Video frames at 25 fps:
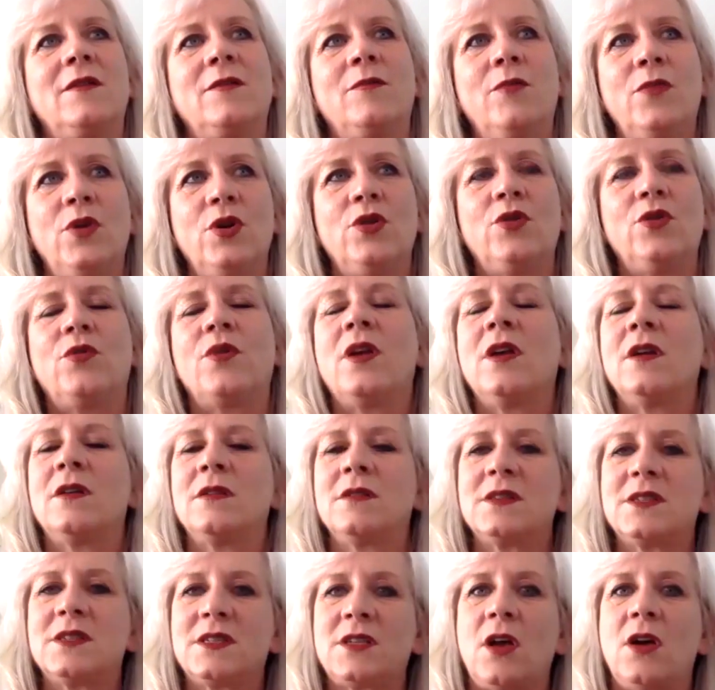Moon,
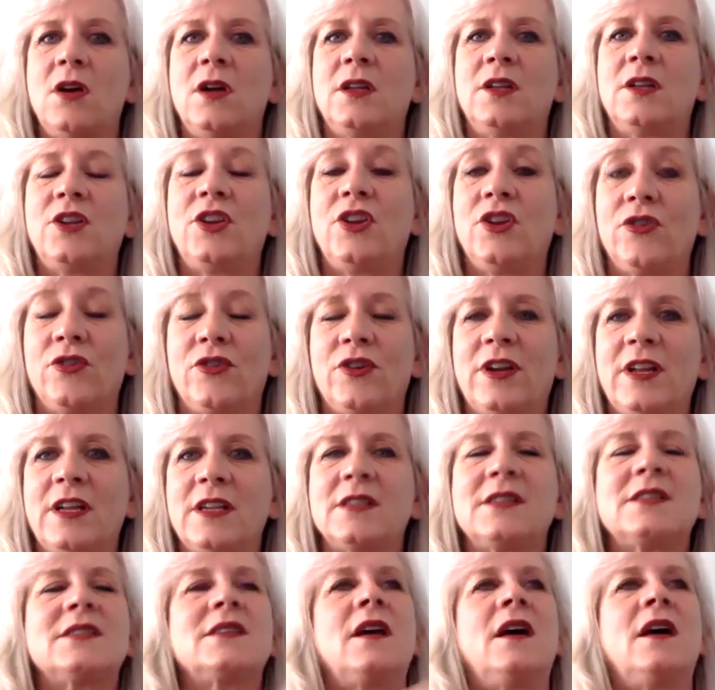Sun,
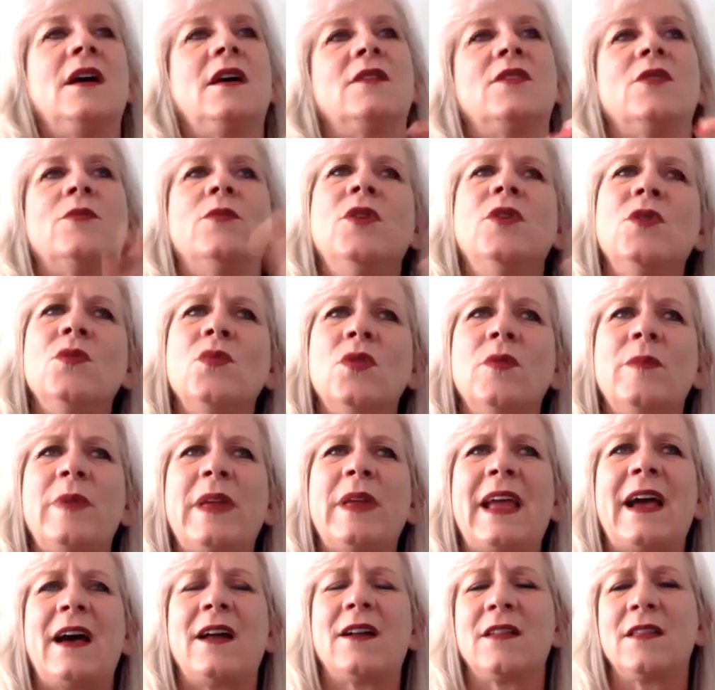Uranus. The Moon will
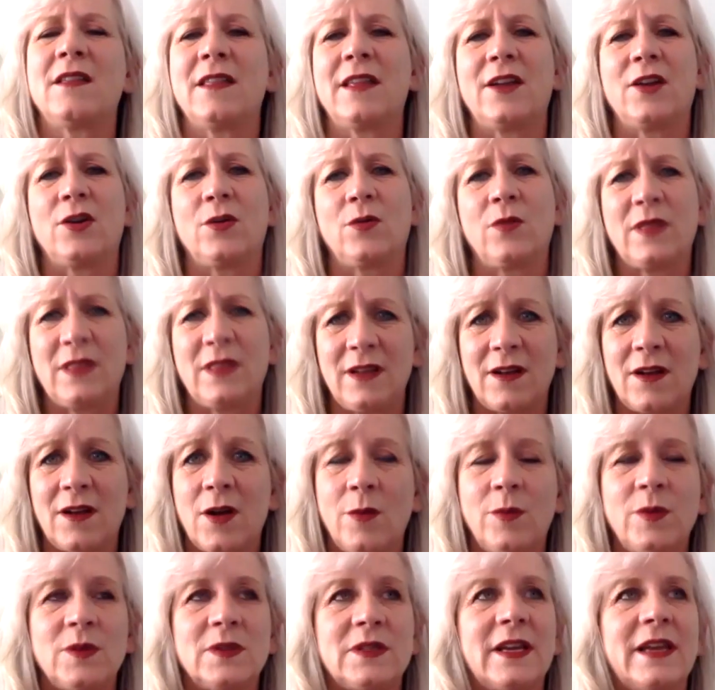be out of there within a
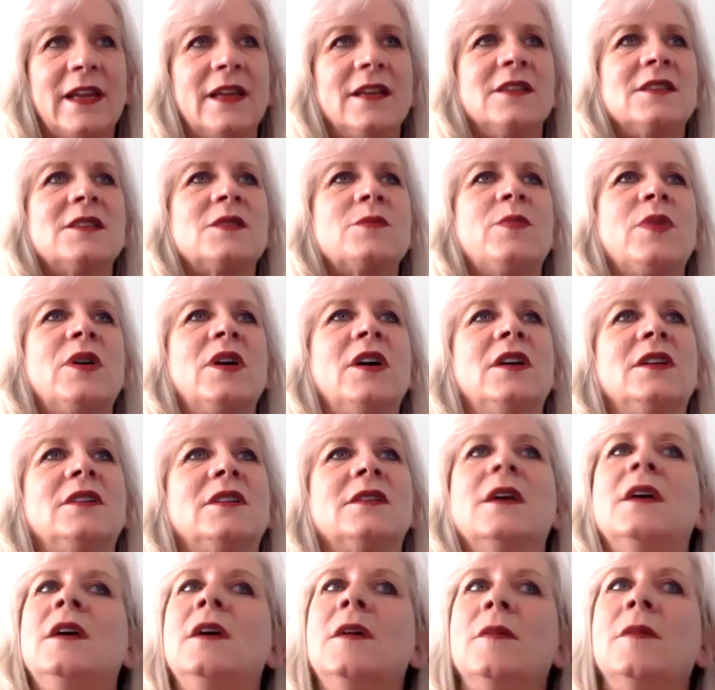couple days, but
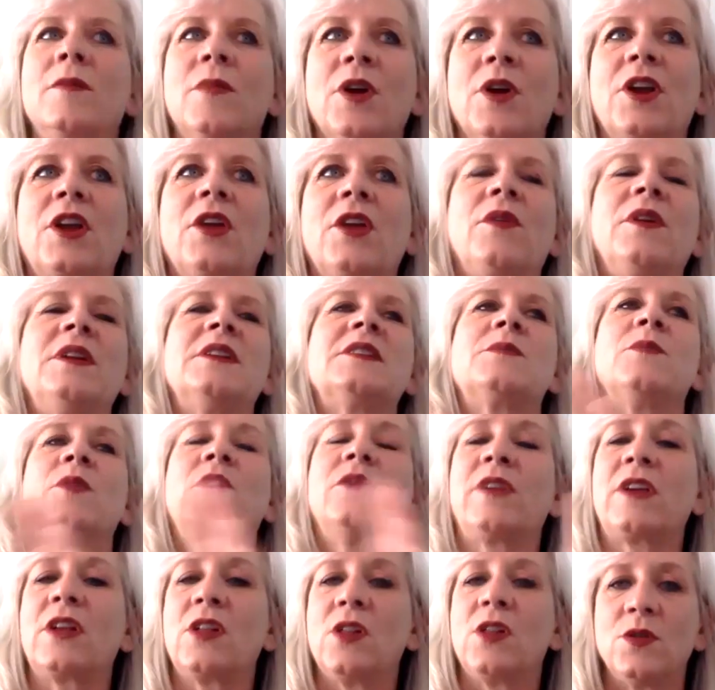Mercury is
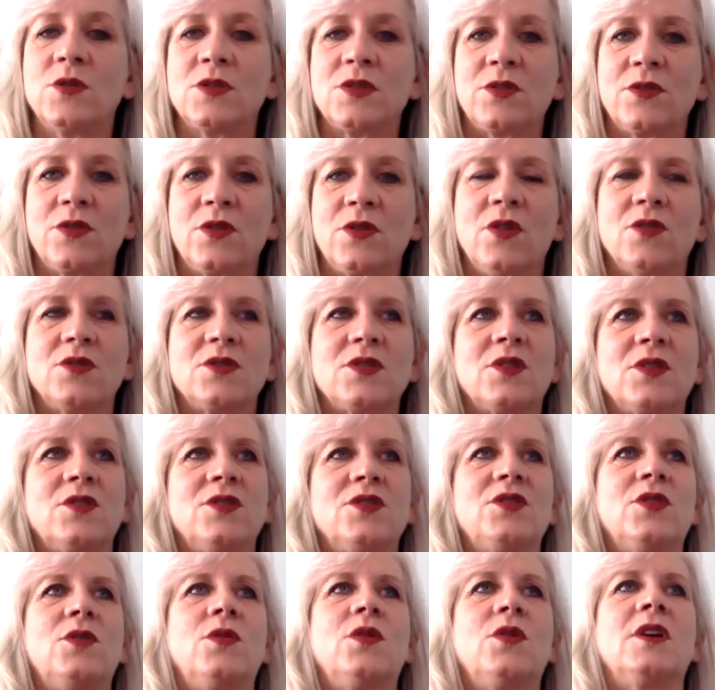moving closer and closer
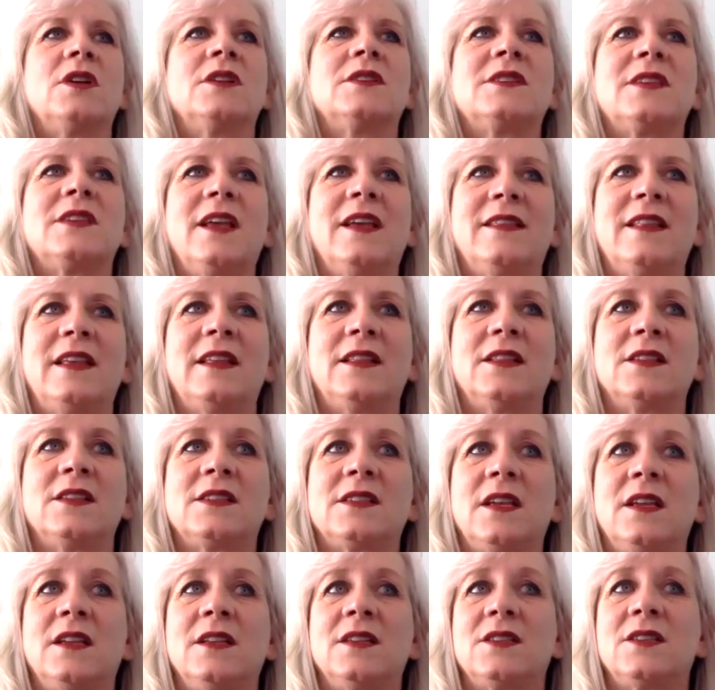to Taurus, and then the
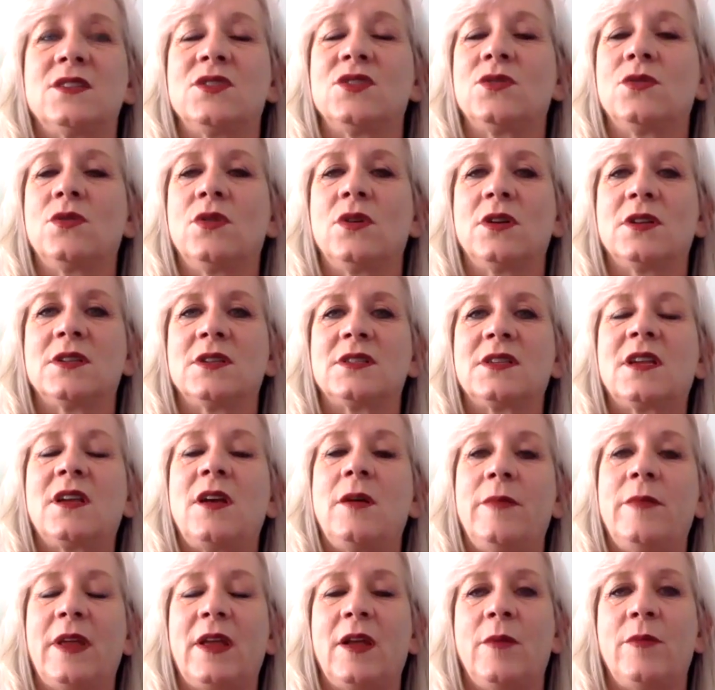Sun is in Taurus
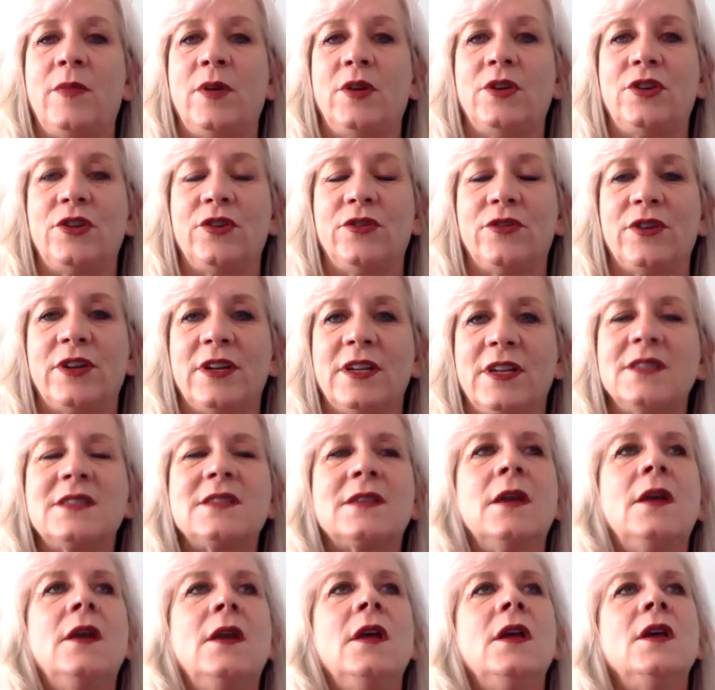coming up on
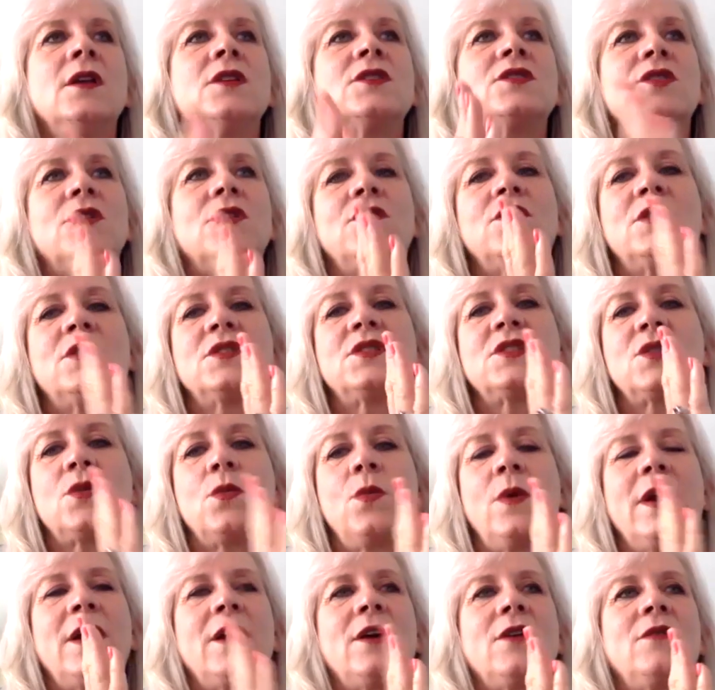Uranus. So the
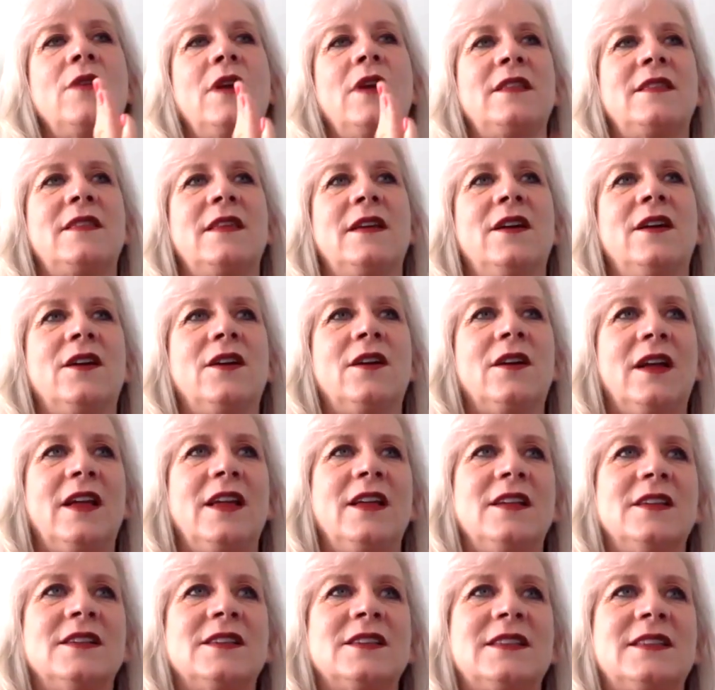square right there
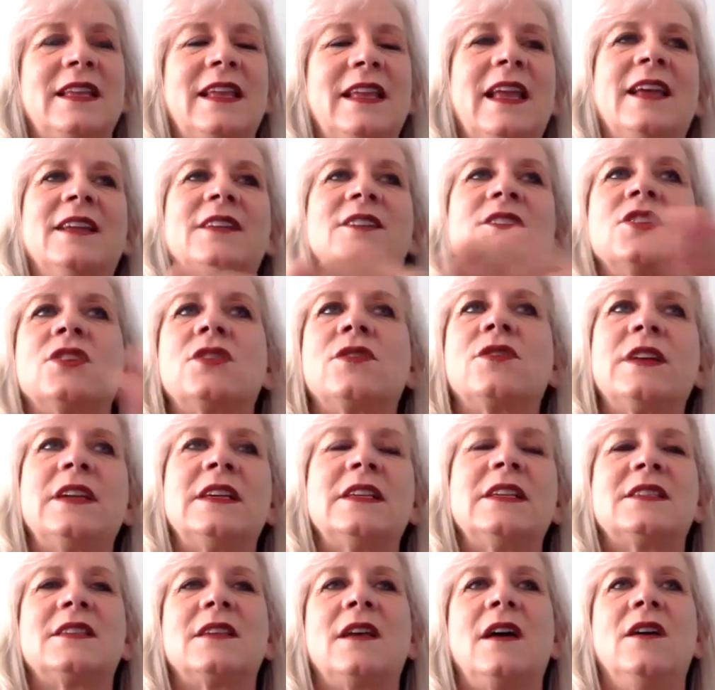is the end
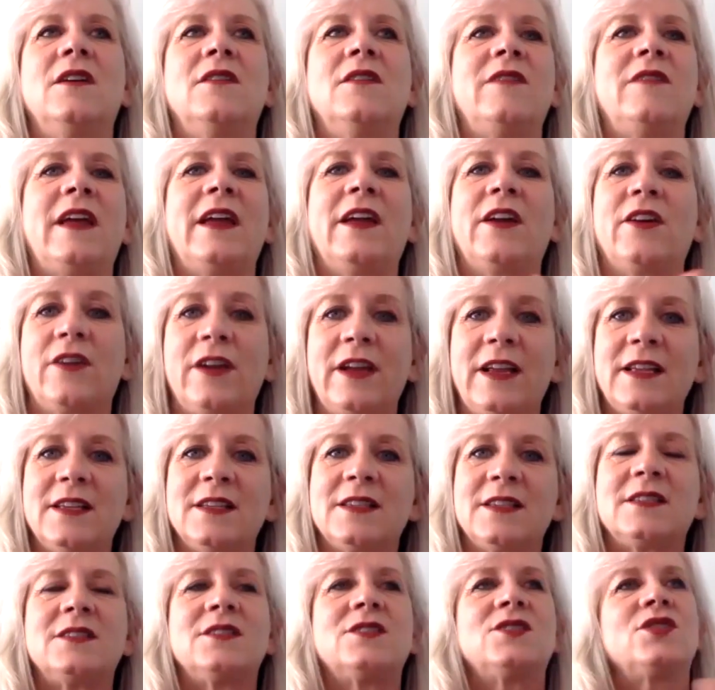degrees of
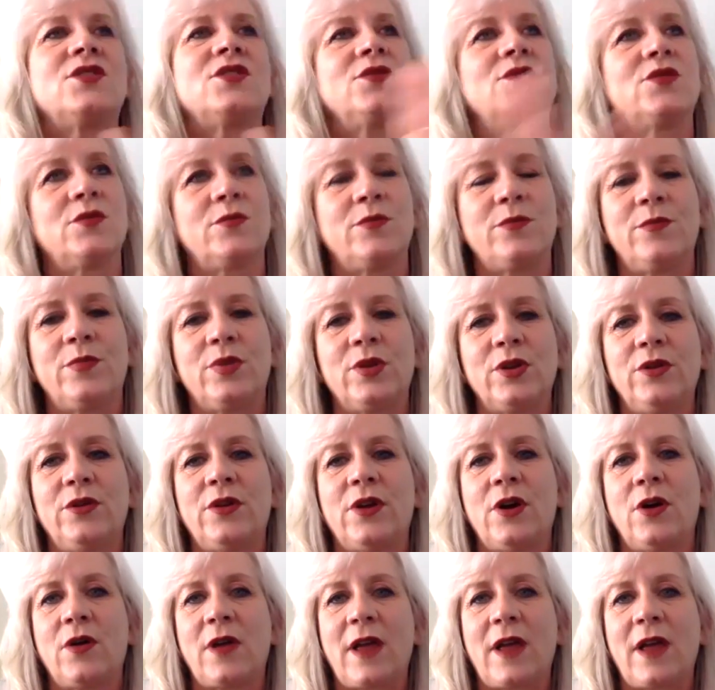Aries to the Pluto